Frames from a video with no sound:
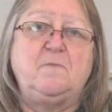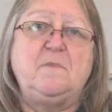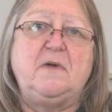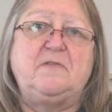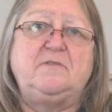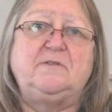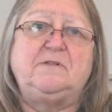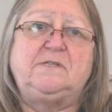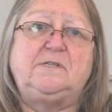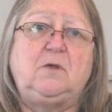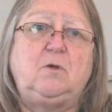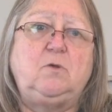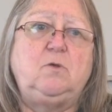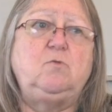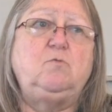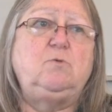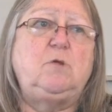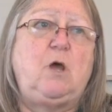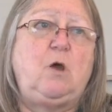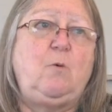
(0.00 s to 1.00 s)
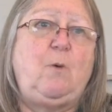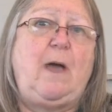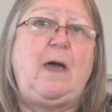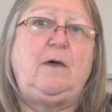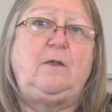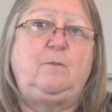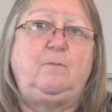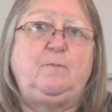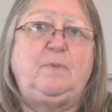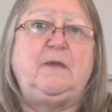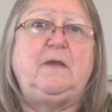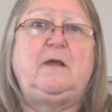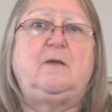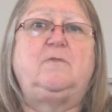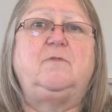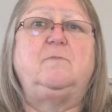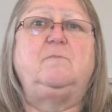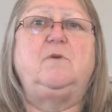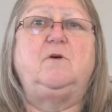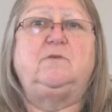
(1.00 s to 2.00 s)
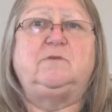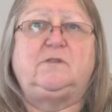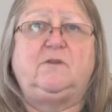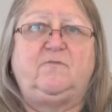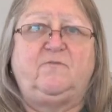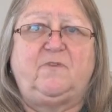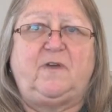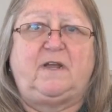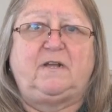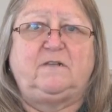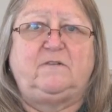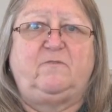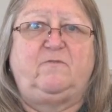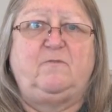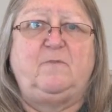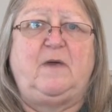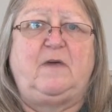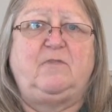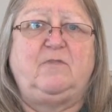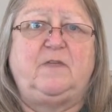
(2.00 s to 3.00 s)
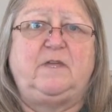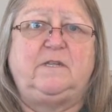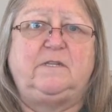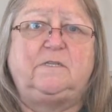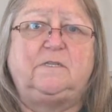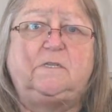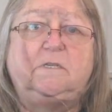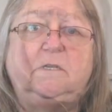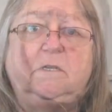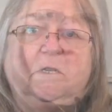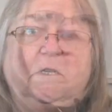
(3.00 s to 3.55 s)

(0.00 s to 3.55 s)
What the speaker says: methods so you know how to pick the most effective methods.